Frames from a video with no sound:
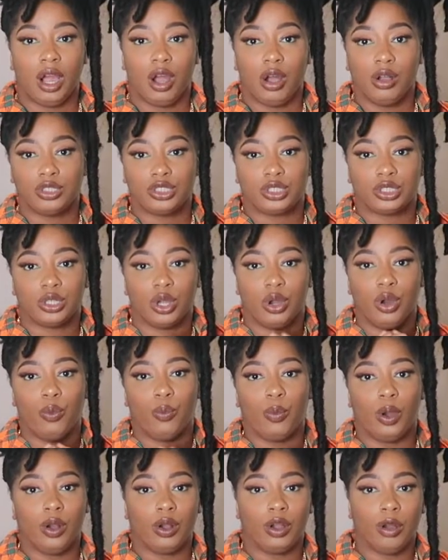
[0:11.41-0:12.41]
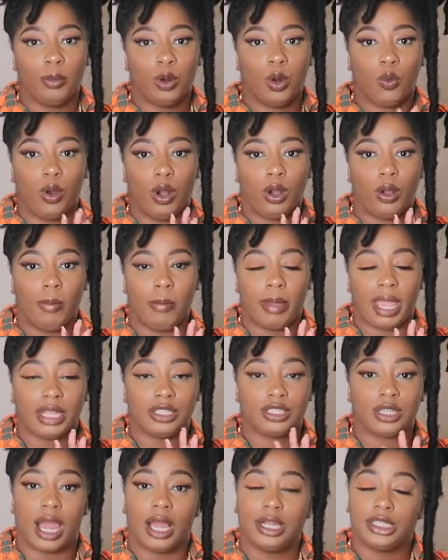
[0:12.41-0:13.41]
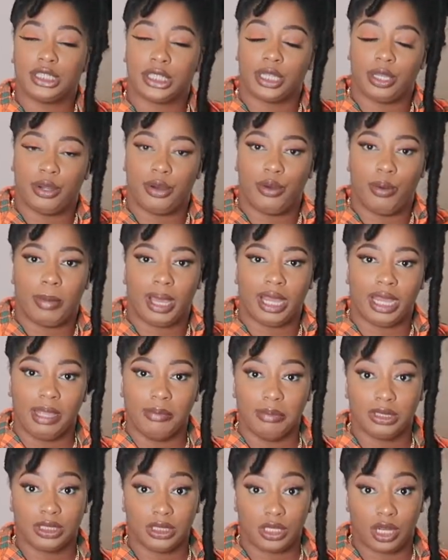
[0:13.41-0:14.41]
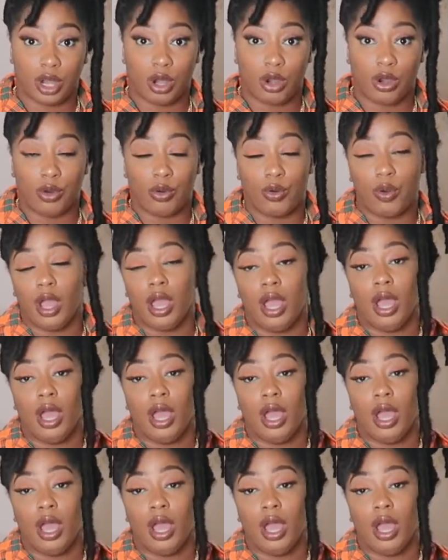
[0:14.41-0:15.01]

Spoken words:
y'all. So welcome back to our channel. My name is Nicole.